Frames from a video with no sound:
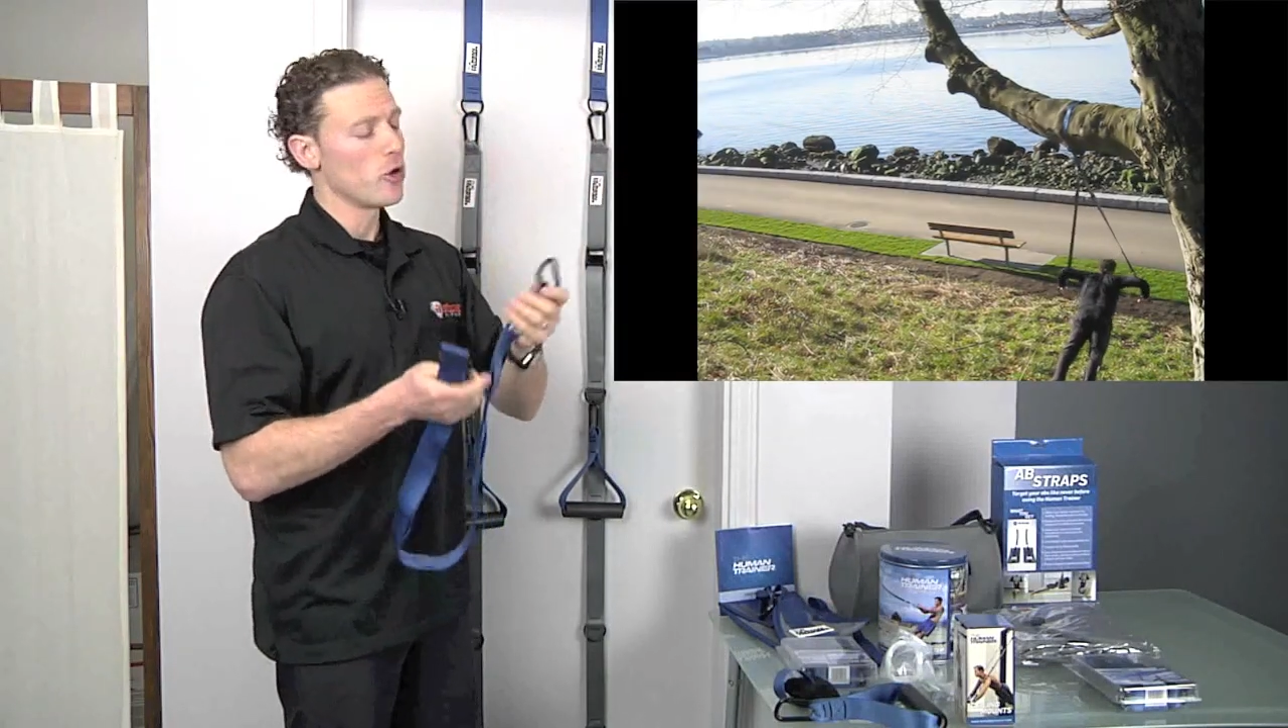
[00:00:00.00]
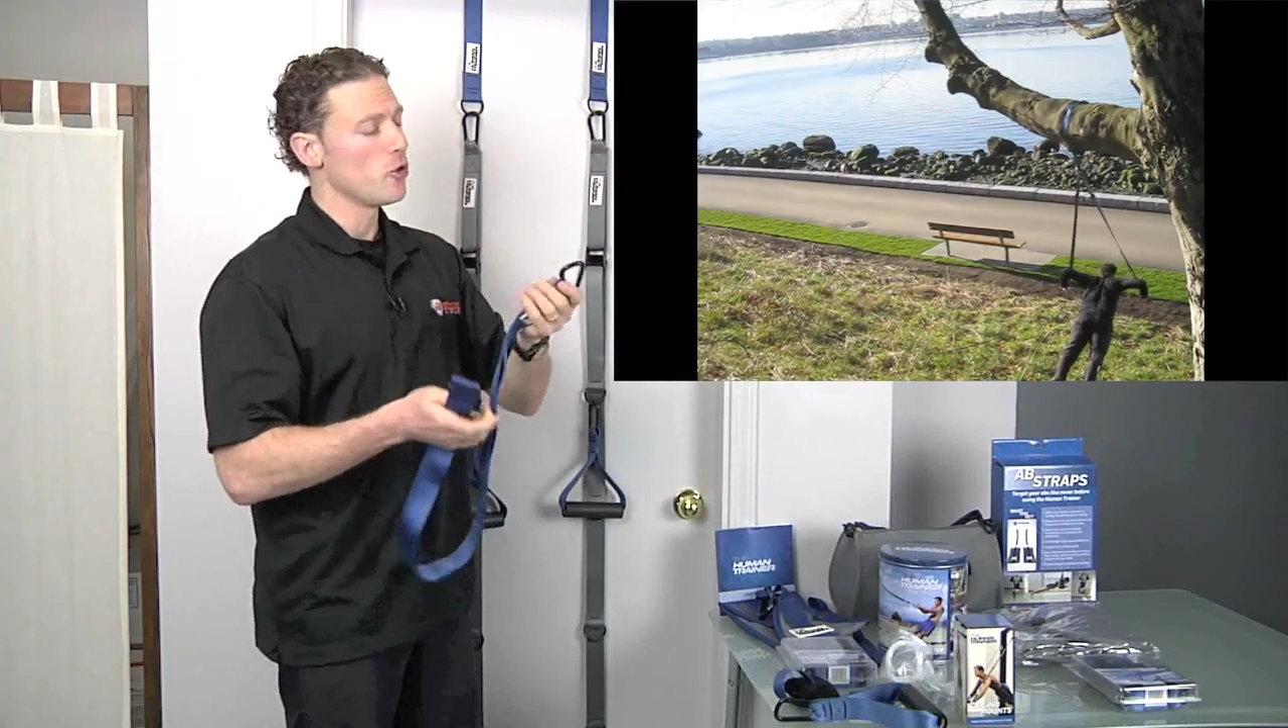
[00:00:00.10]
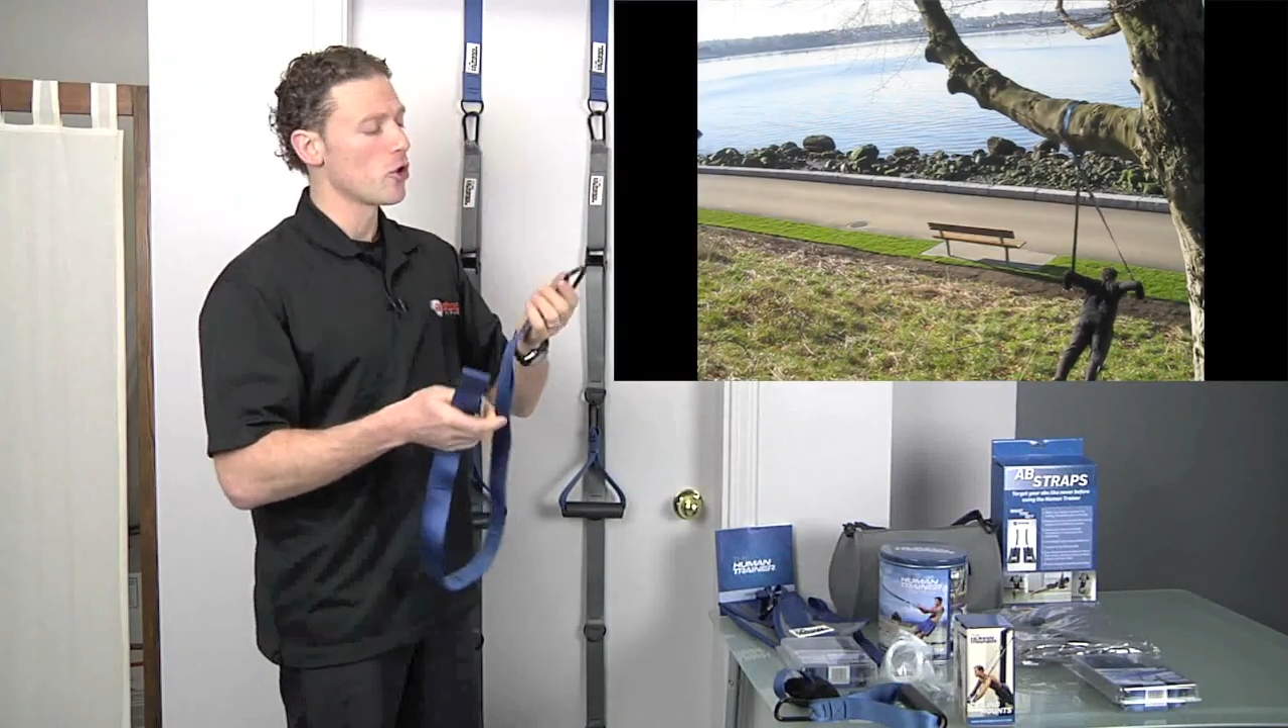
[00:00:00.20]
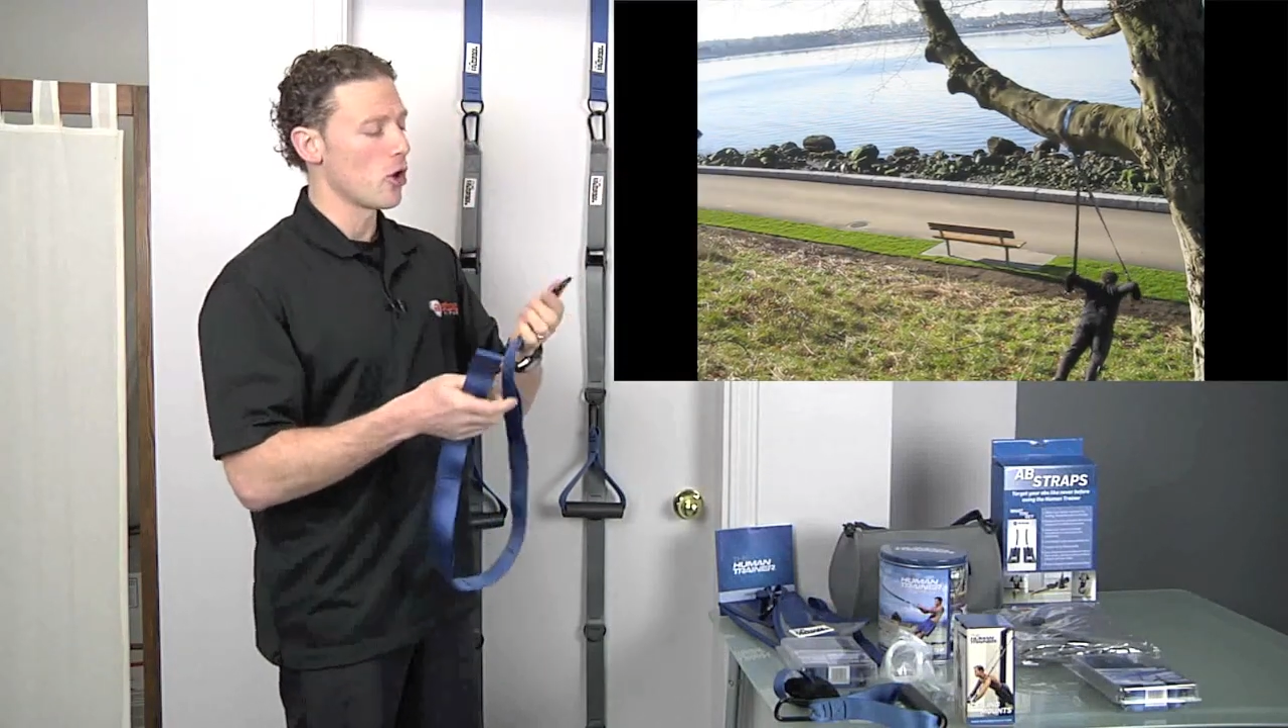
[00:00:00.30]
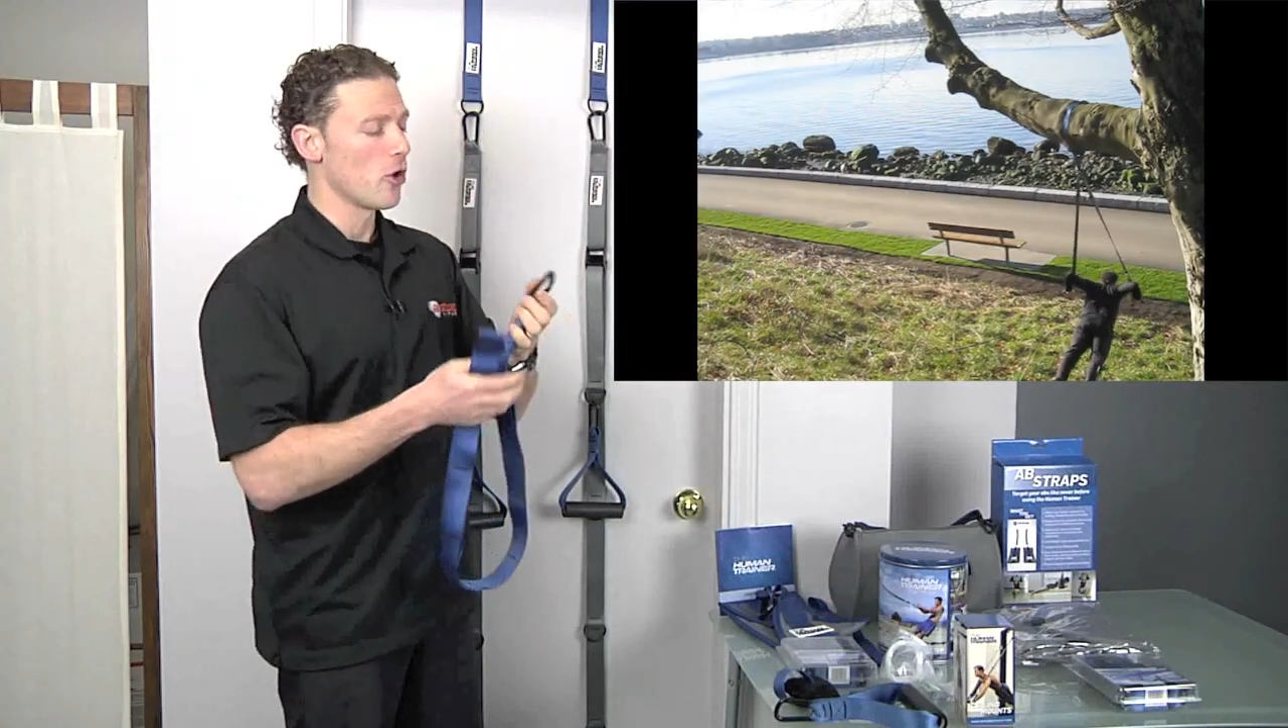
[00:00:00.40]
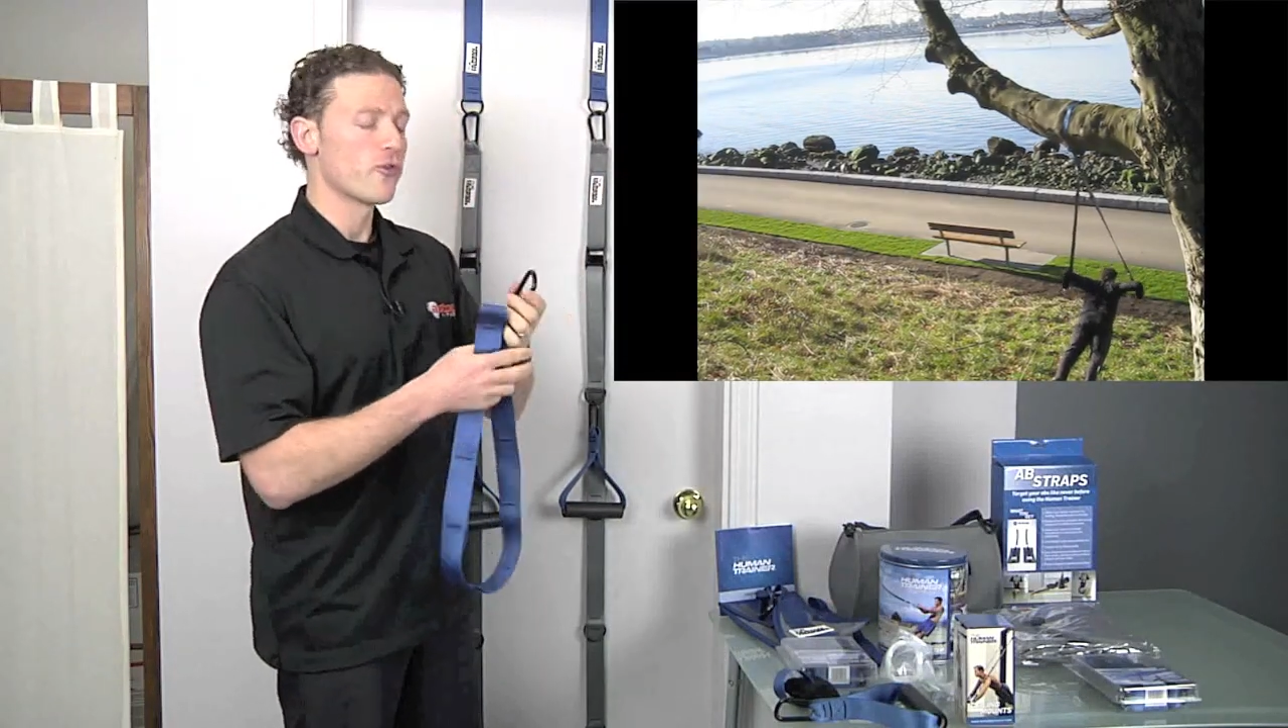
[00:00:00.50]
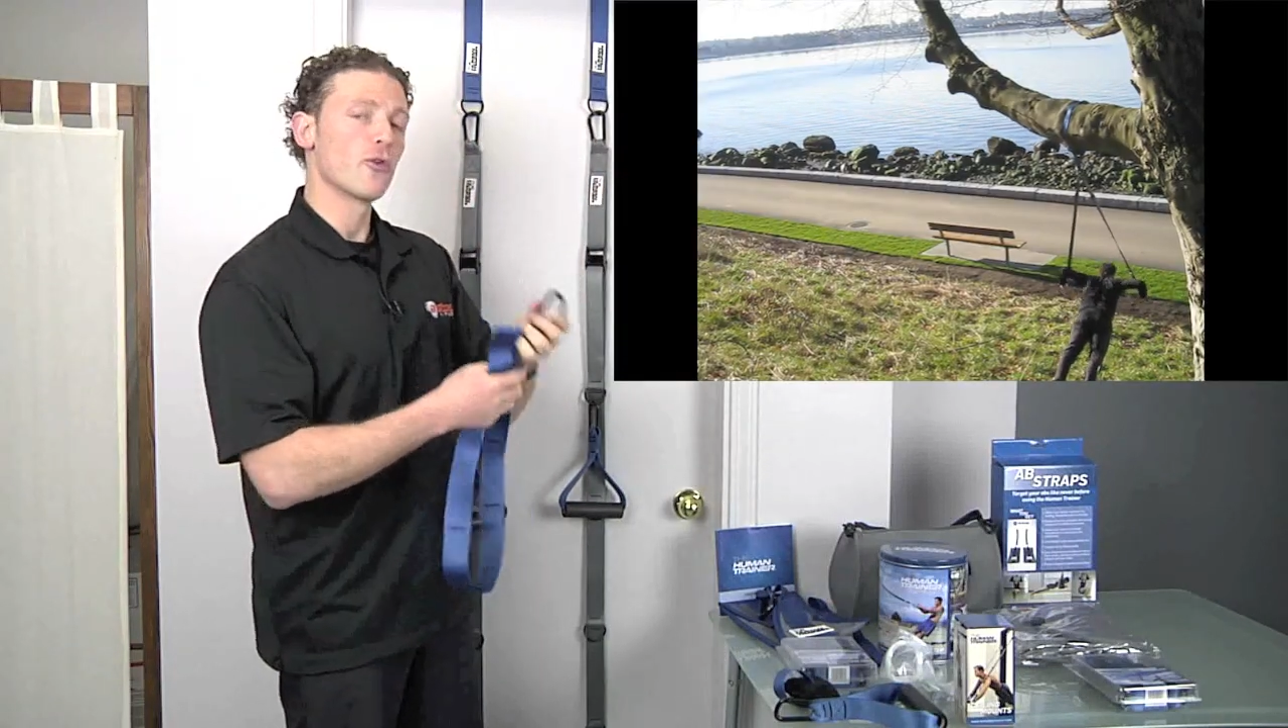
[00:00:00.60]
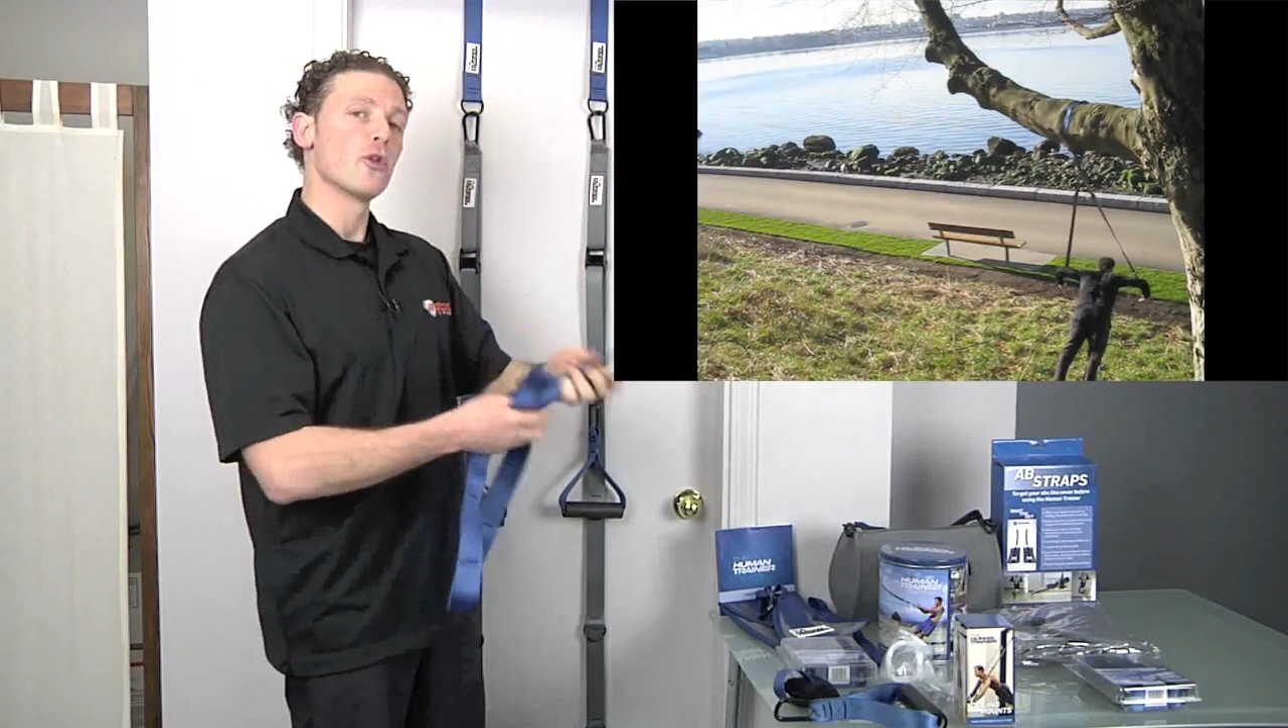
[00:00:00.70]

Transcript: you could also